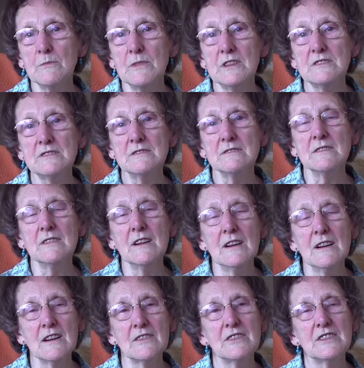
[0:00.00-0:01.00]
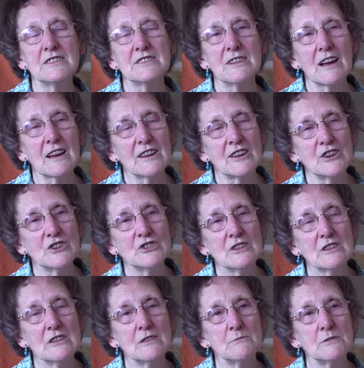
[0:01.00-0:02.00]
amazing. I think
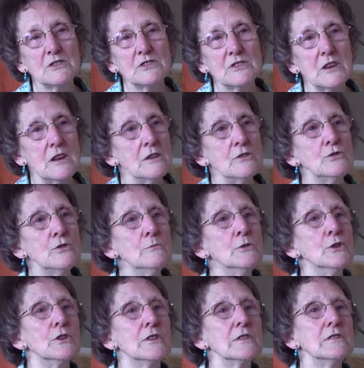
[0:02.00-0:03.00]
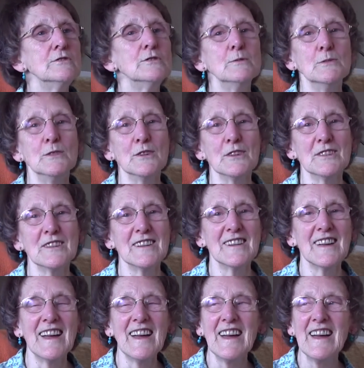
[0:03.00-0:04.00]
occasionally they would say, no more, no more.
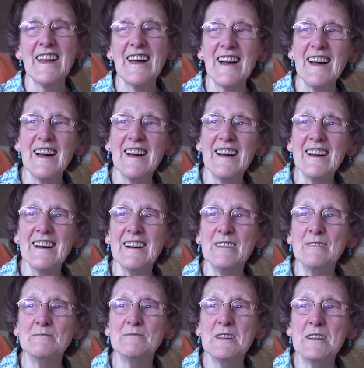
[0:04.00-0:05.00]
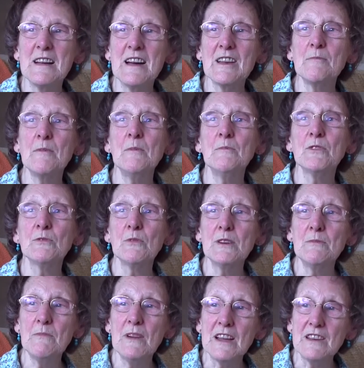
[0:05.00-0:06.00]
Uh, I remember
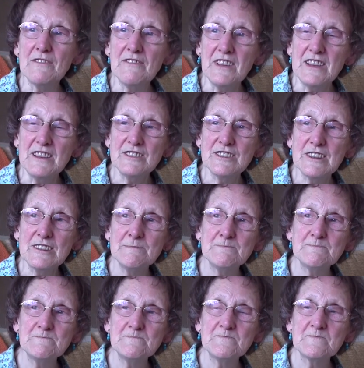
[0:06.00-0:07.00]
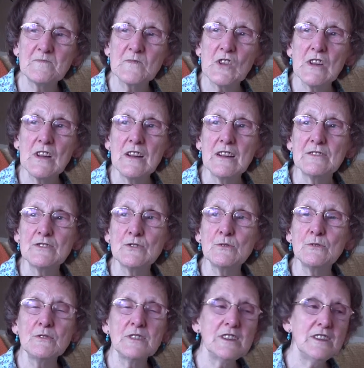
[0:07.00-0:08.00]
one man fainting.
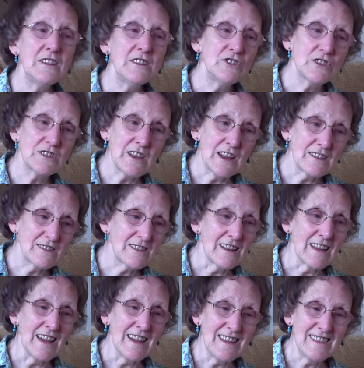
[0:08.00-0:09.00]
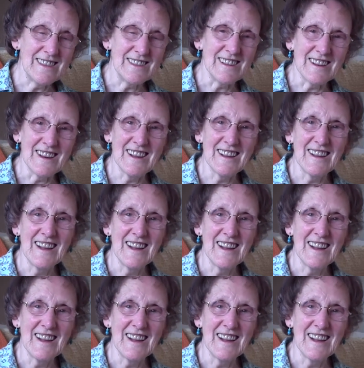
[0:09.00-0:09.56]
So he just had to lie there